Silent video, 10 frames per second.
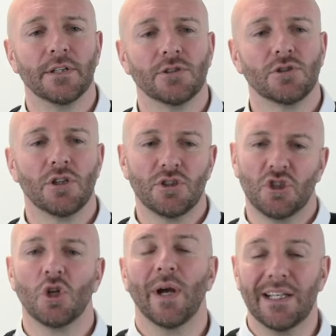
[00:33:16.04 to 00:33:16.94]
So there's
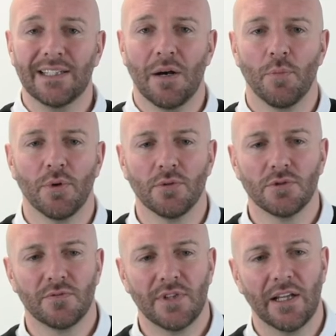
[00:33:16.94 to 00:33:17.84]
2 examples
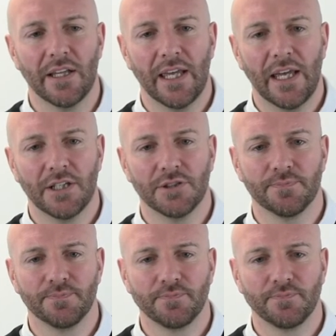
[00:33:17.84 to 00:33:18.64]
of delegation.